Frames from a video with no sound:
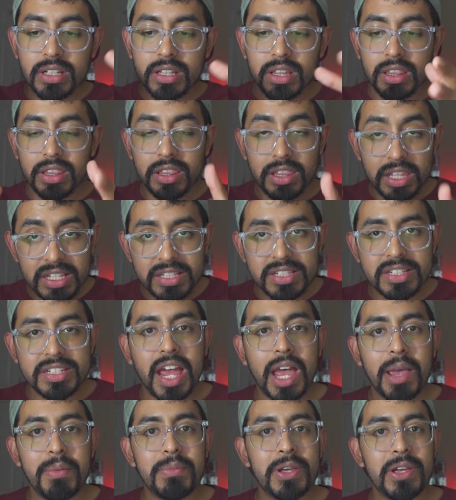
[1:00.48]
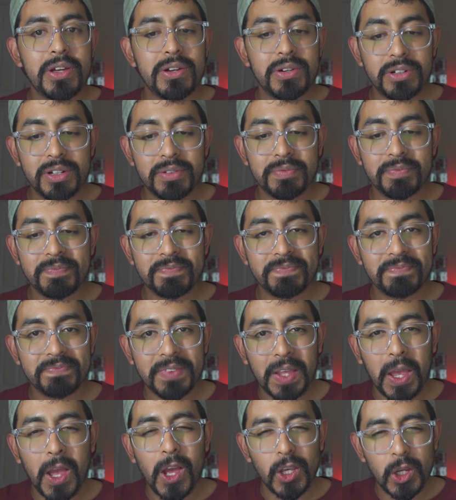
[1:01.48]
this time code.
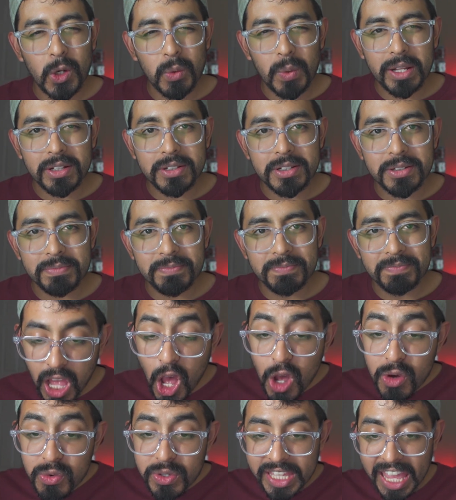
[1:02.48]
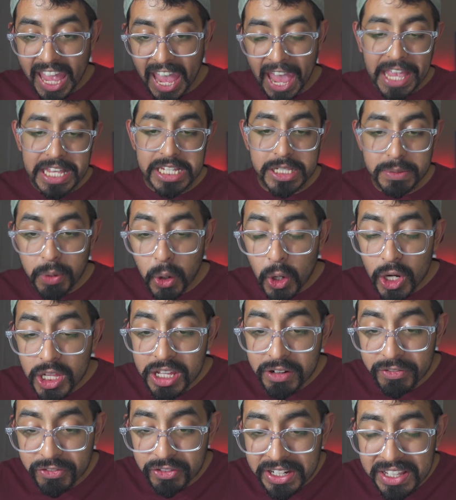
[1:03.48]
You're welcome. Okay,
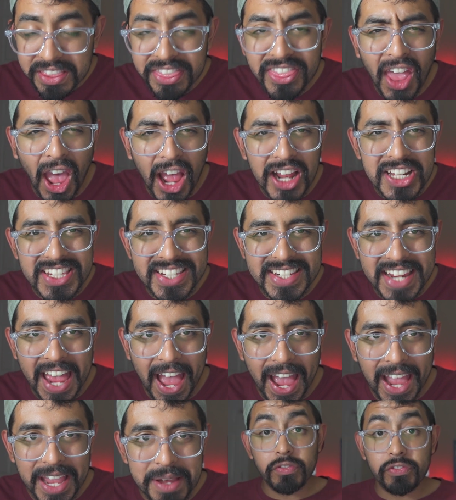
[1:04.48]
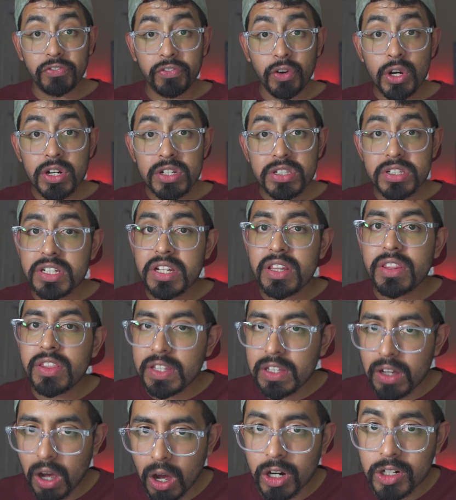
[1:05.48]
spoiler-free thoughts time. First,
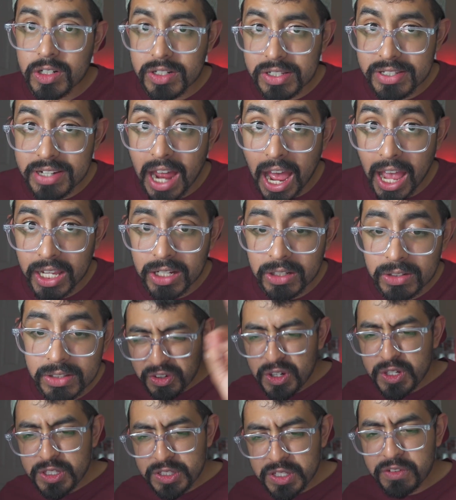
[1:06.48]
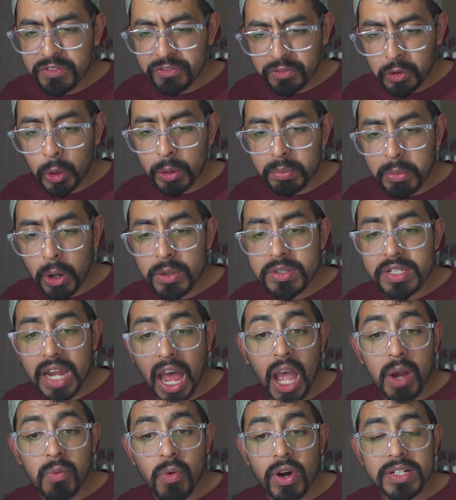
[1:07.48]
the art style. First and foremost,
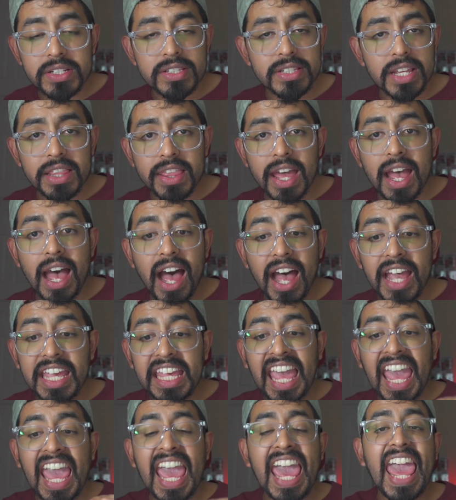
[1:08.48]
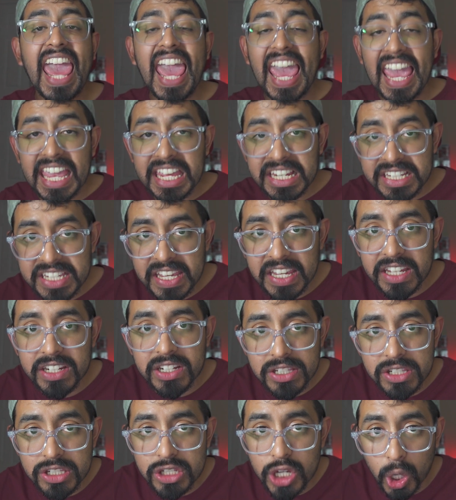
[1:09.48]
I want to say that I
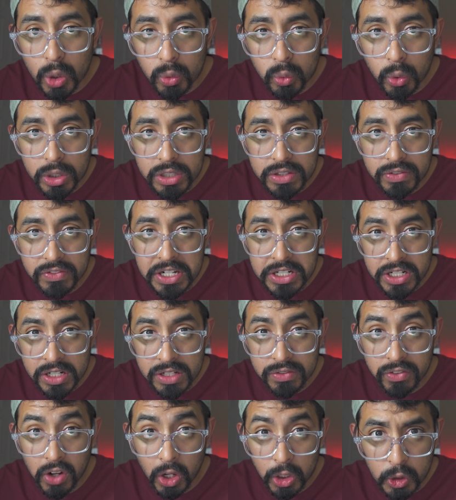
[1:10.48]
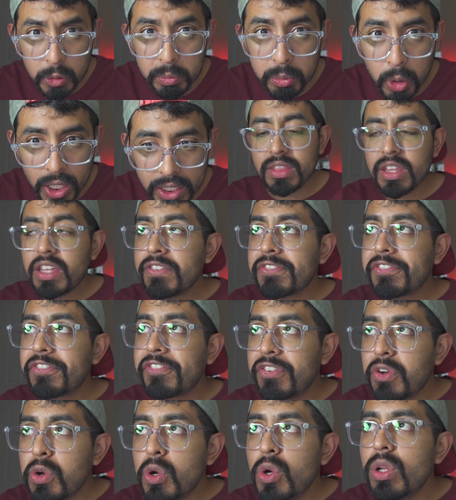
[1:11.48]
hated Star Wars Visions Volume 1. The
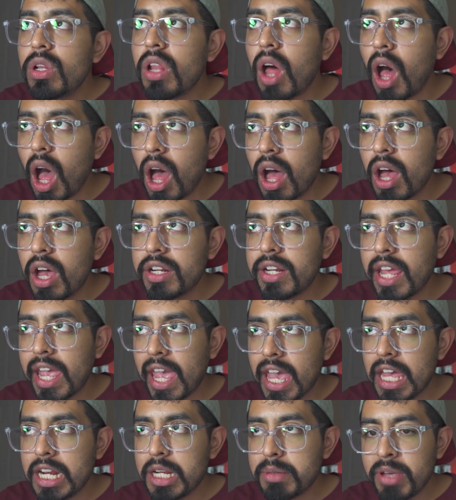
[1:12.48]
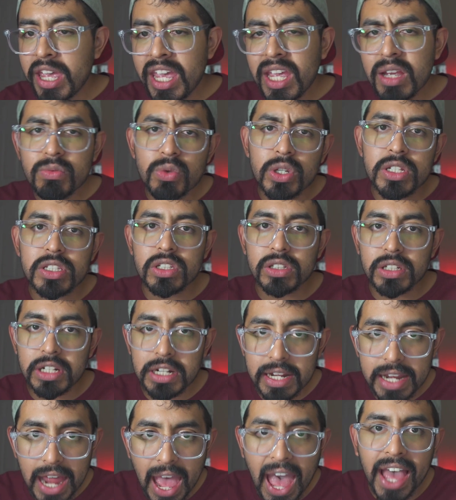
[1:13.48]
full-on anime was
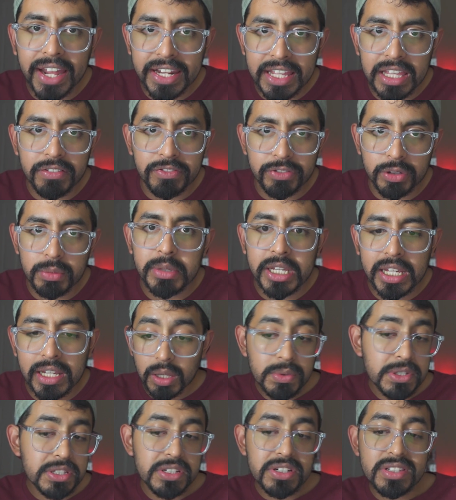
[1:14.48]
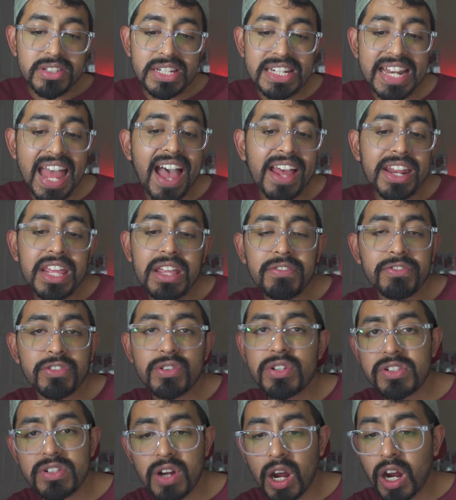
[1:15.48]
not it for me. It was just not it
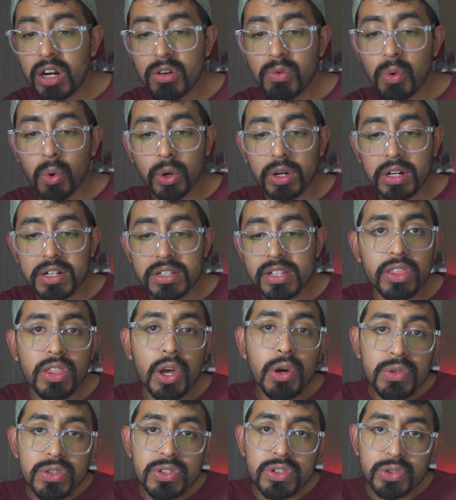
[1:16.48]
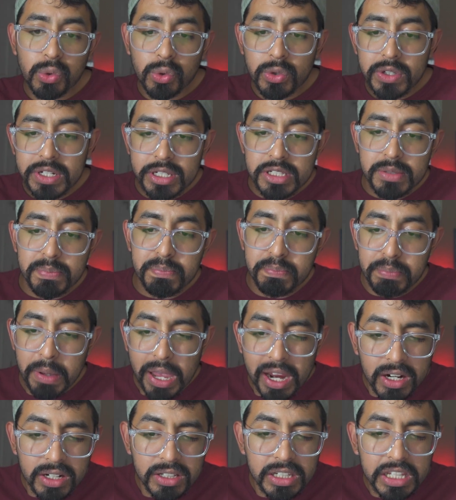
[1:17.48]
for Star Wars. Those stories
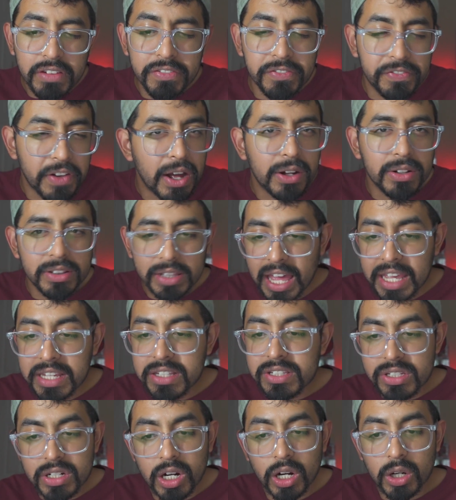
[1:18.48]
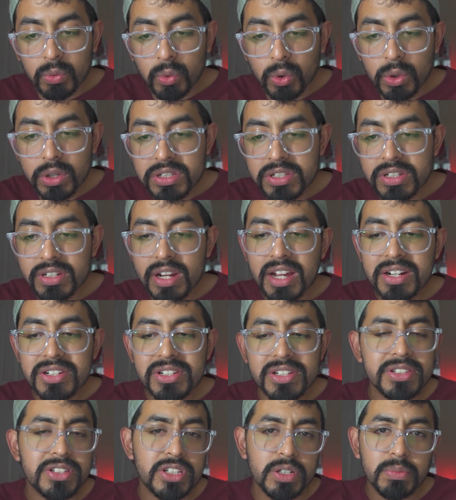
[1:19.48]
barely felt like Star Wars, not
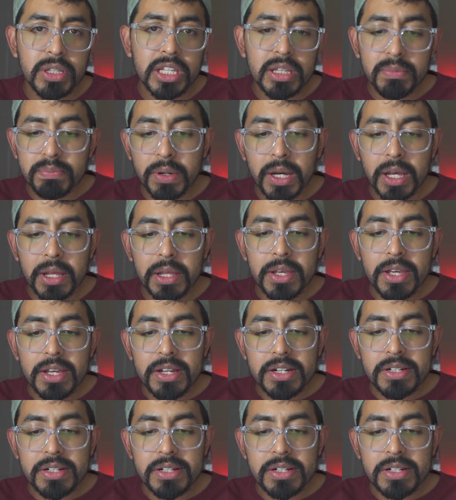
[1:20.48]
just to me, but